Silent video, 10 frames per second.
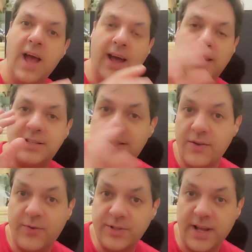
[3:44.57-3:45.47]
And let's say,
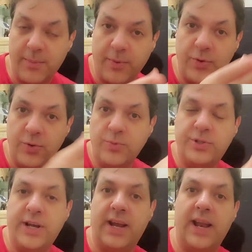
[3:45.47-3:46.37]
for example, you
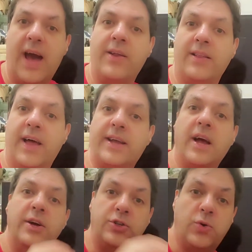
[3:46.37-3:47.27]
check it out at like
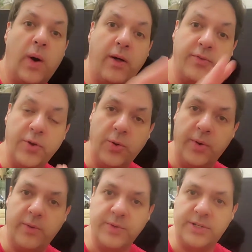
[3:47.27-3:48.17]
twelve noon,
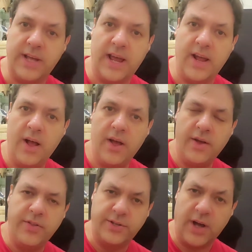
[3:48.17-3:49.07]
it would say,
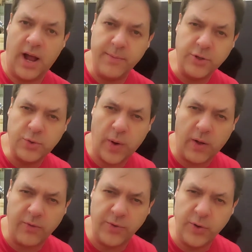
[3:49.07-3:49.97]
the time is
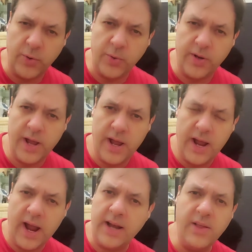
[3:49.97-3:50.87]
twelve noon.
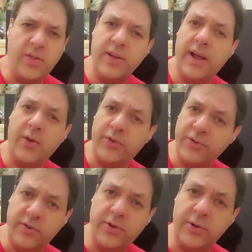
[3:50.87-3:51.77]
Anything else is
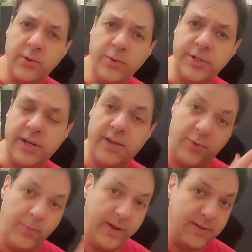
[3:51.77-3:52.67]
a delusion if
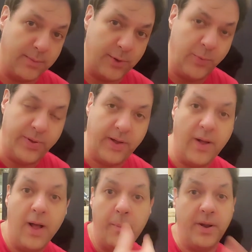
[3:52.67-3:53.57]
you pick the blue pill.
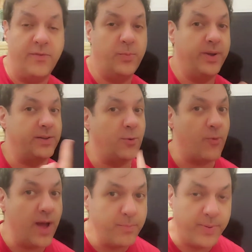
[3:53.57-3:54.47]
But if you pick the
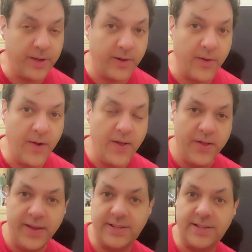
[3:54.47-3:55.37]
red pill,
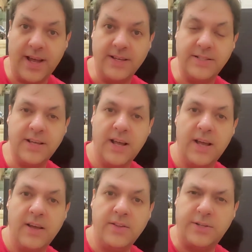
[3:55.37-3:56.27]
it says
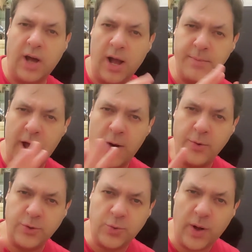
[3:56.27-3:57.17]
the time now
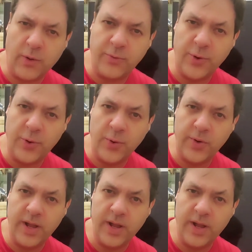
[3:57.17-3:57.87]
is twelve noon.